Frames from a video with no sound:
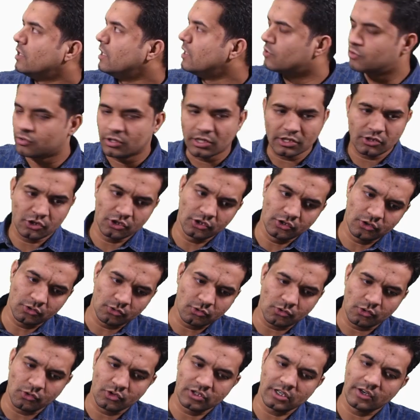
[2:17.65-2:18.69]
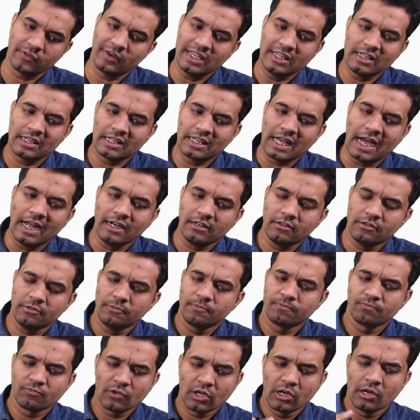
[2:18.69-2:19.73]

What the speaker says: Introduction to core Java. In that